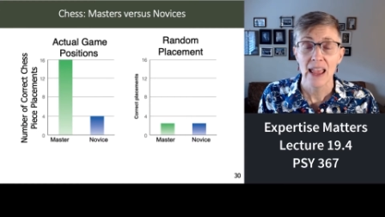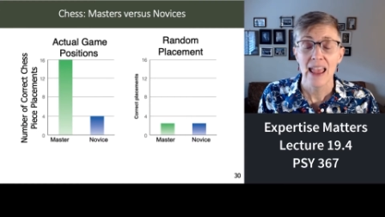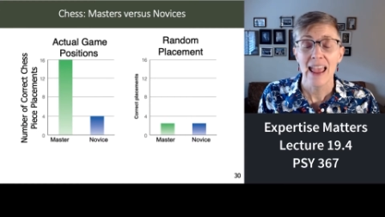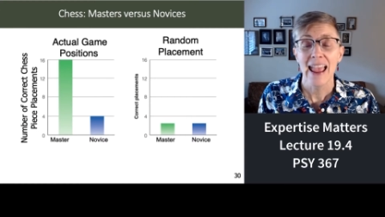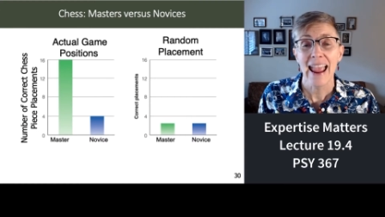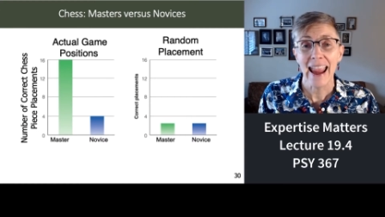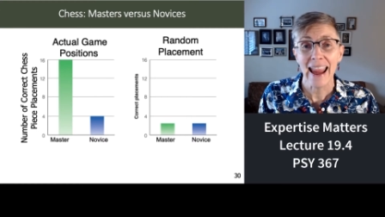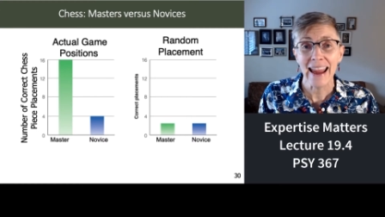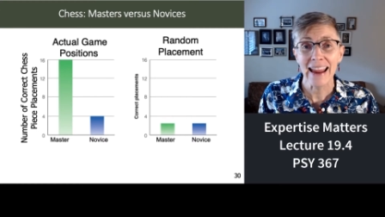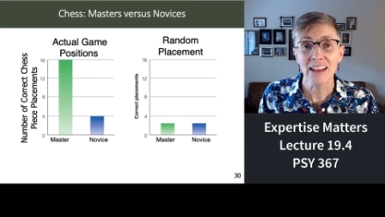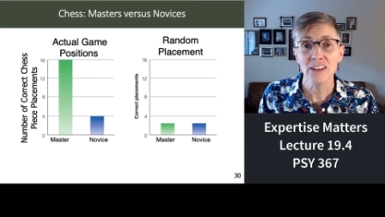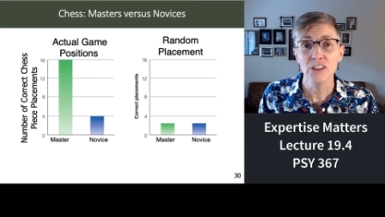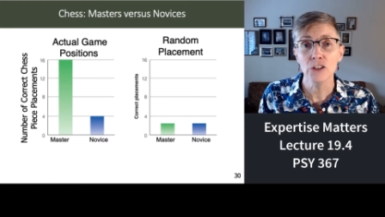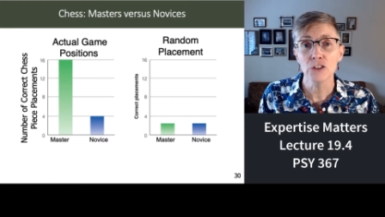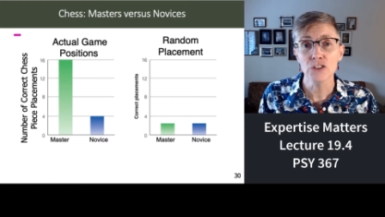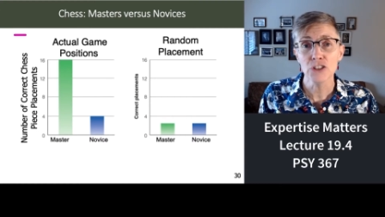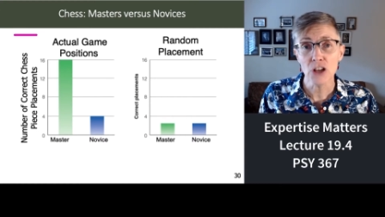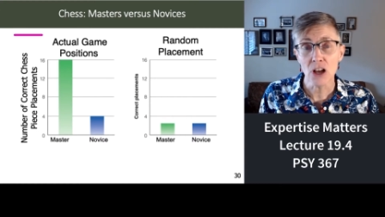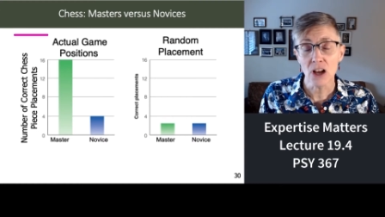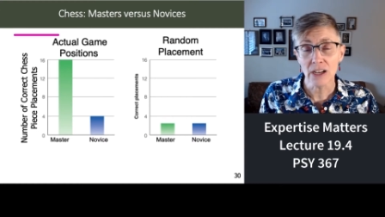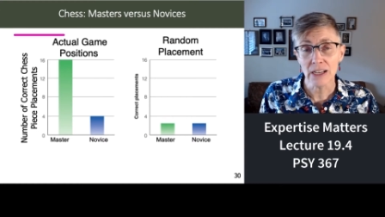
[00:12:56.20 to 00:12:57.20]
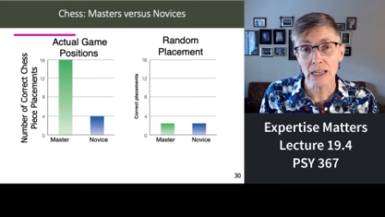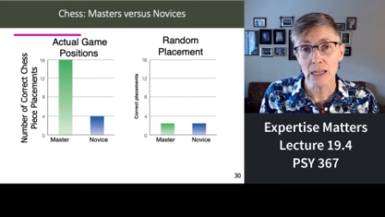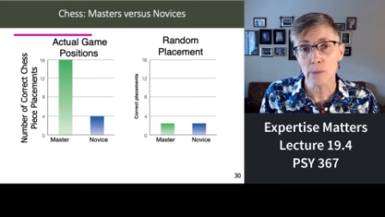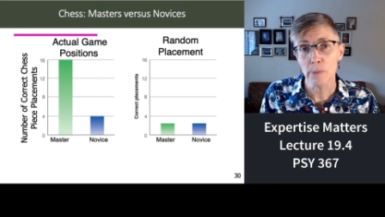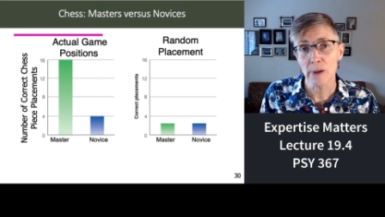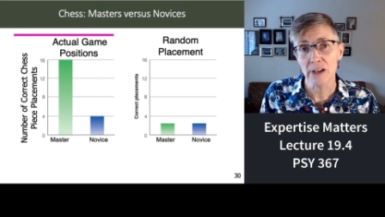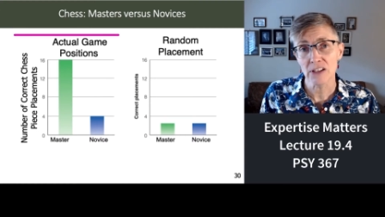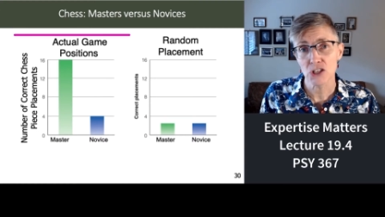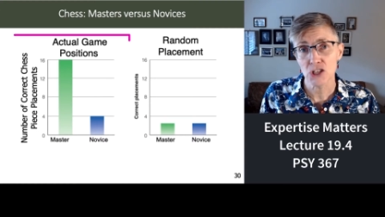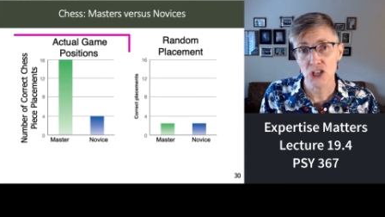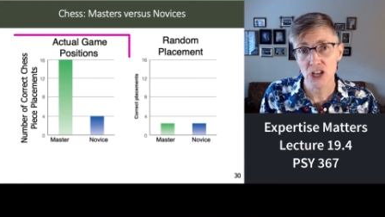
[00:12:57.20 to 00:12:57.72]
and you're talking about
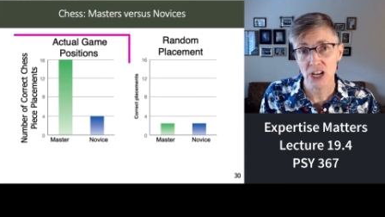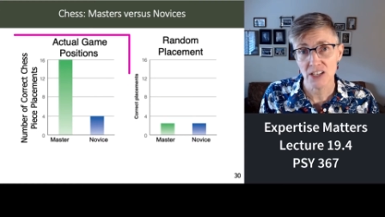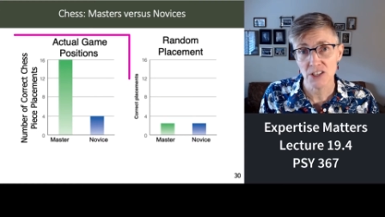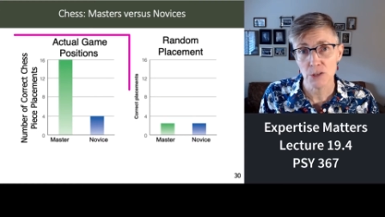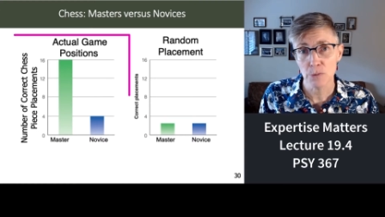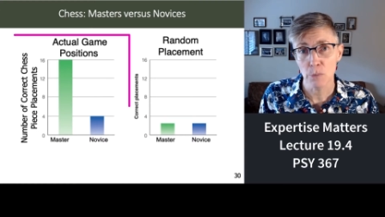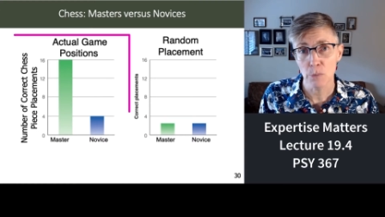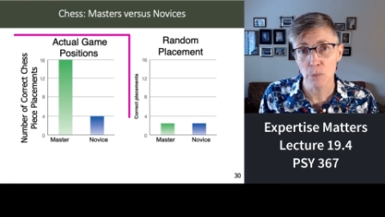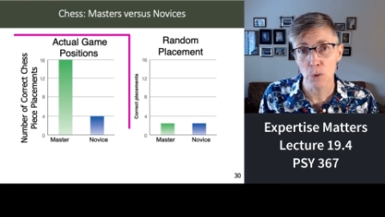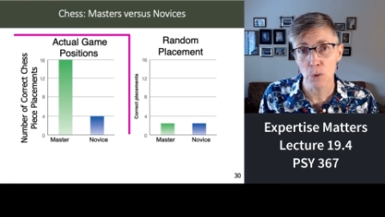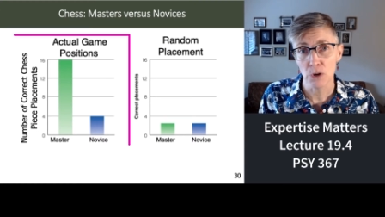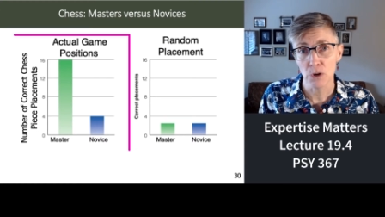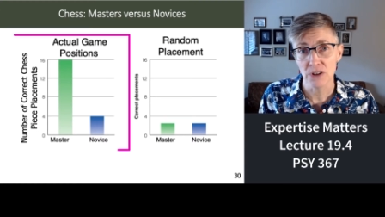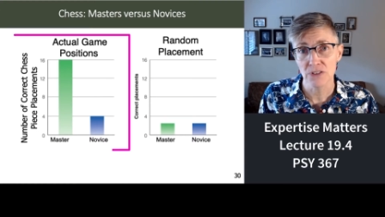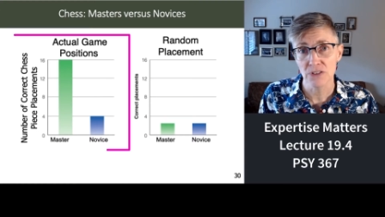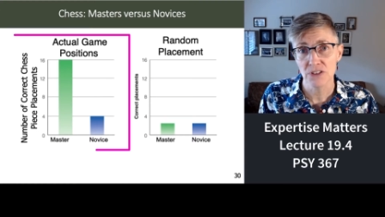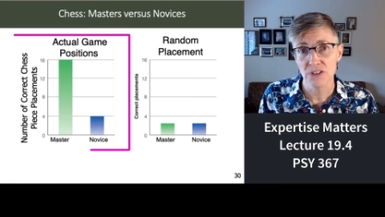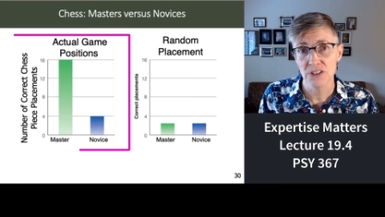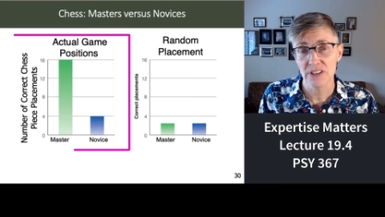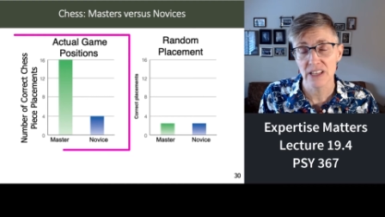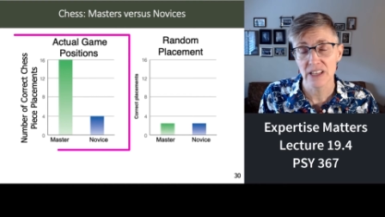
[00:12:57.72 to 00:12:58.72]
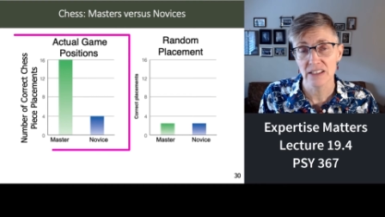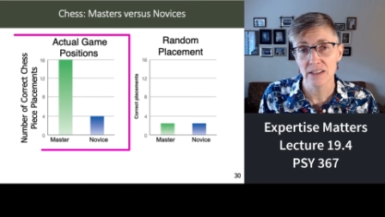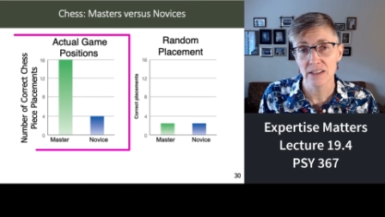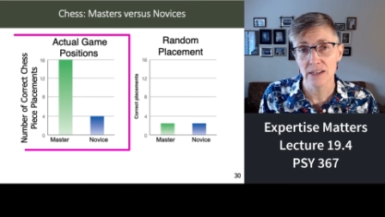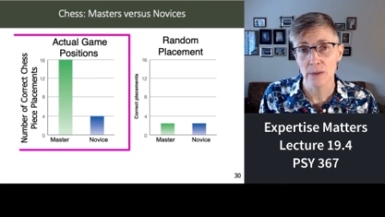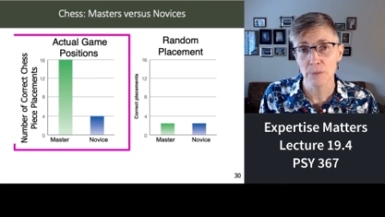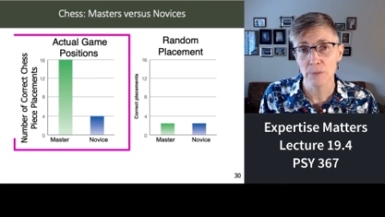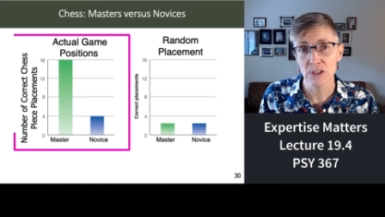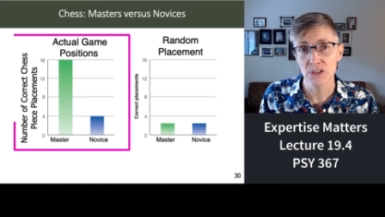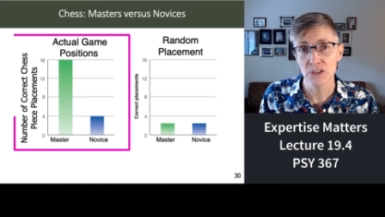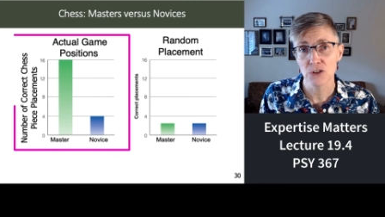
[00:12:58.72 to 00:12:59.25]
chessboards that
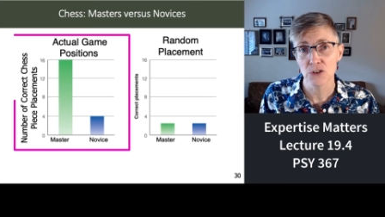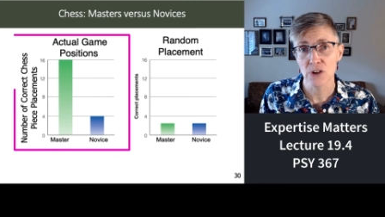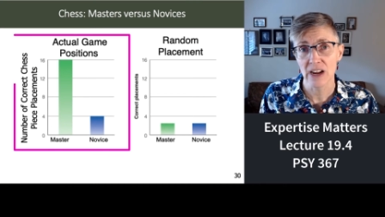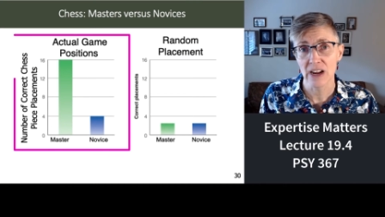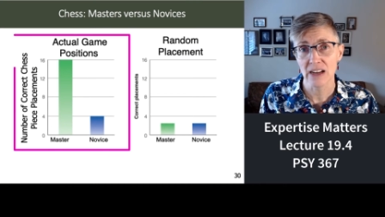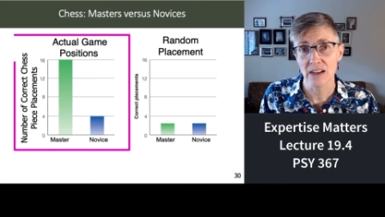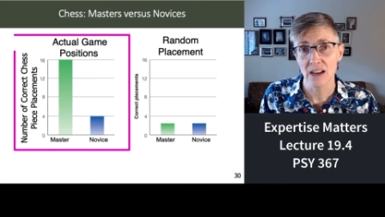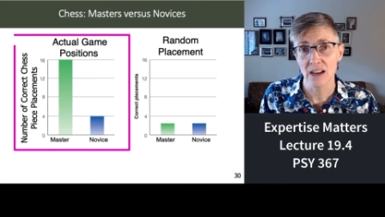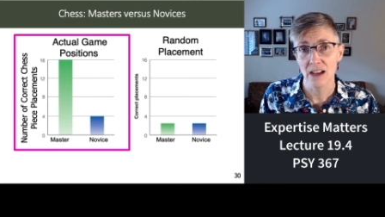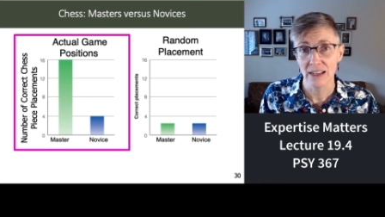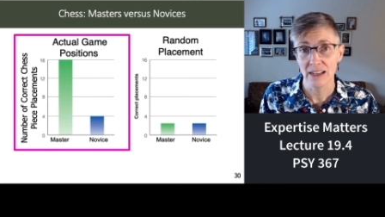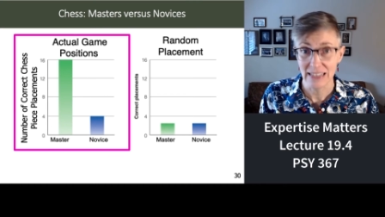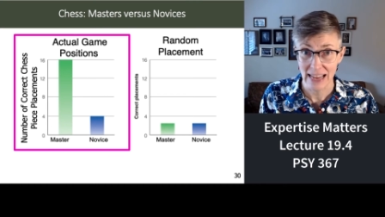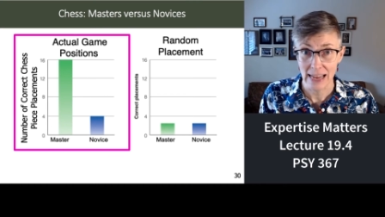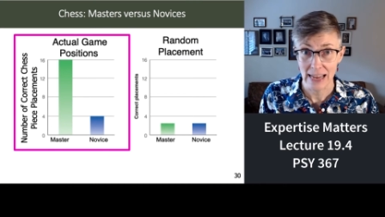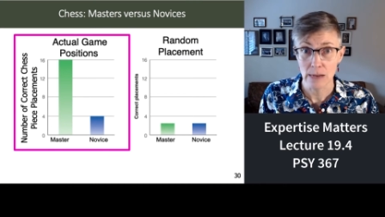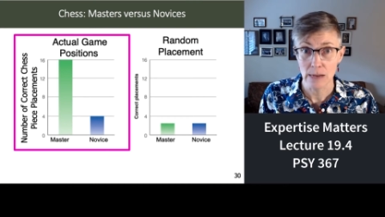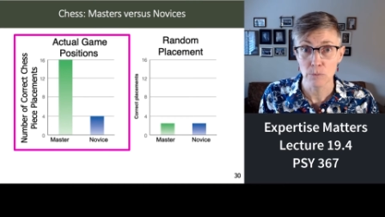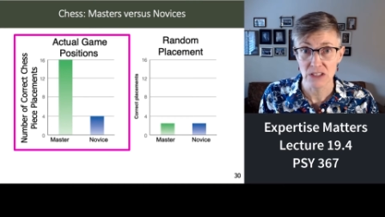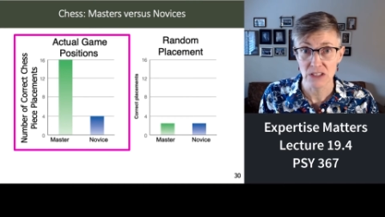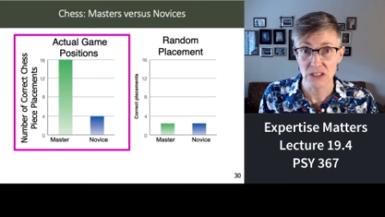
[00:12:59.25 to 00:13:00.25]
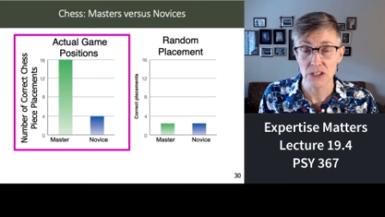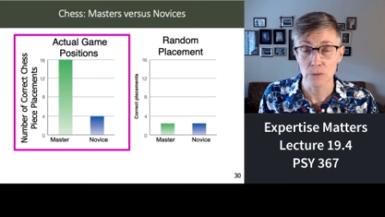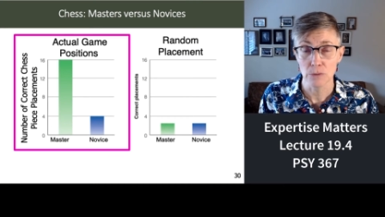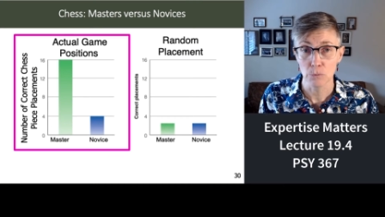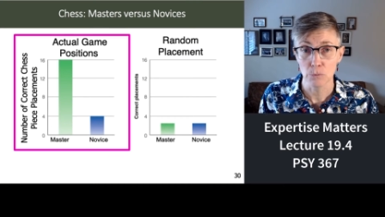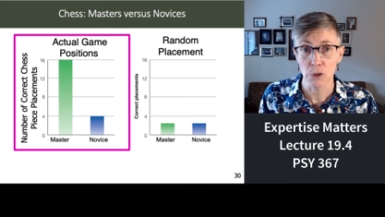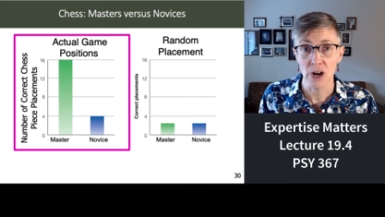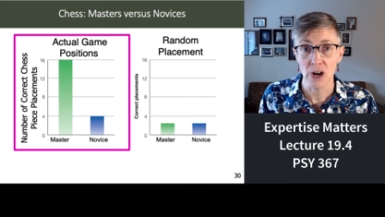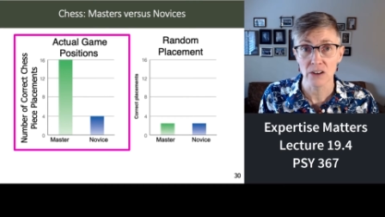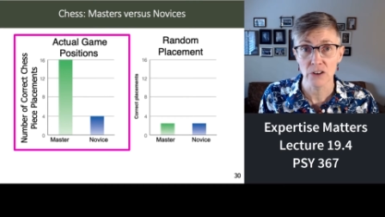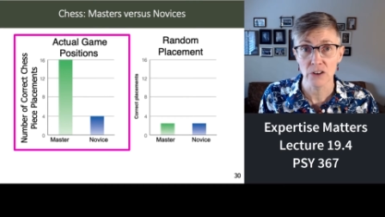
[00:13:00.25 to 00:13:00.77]
demonstrate a game that's in
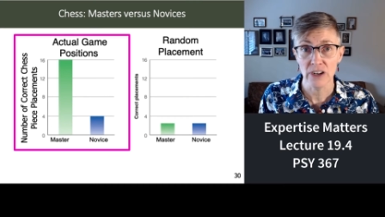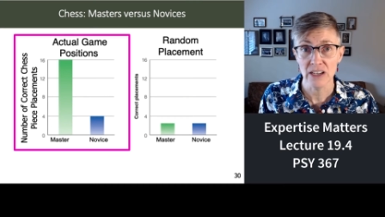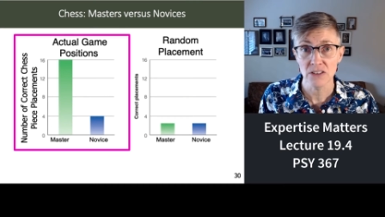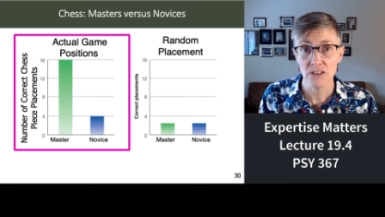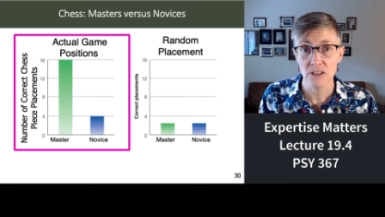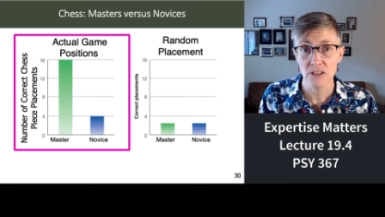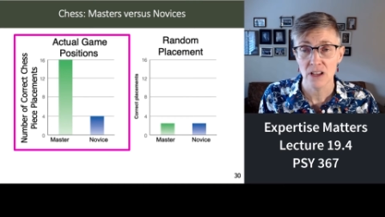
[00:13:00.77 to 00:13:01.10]
progress,